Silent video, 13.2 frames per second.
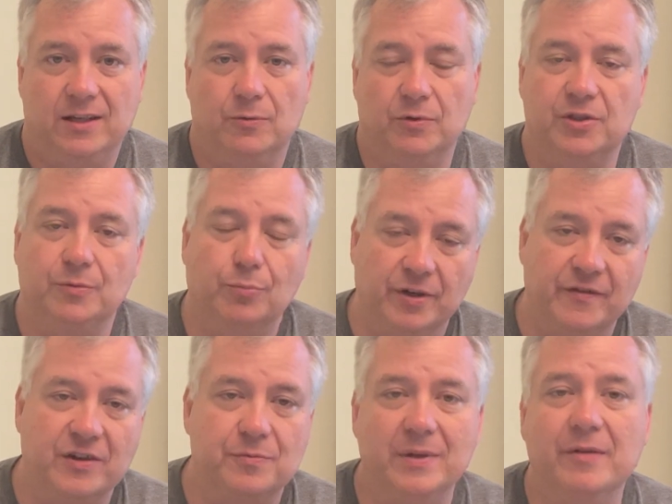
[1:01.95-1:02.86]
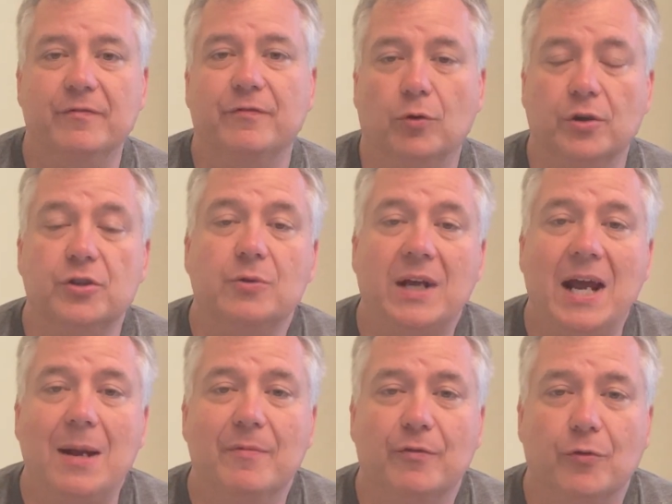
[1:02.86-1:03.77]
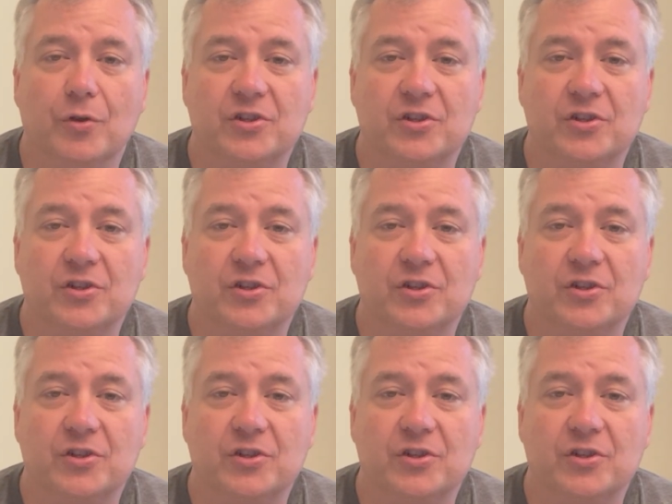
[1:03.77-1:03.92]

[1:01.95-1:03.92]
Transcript: which had previously been Fort Duquesne before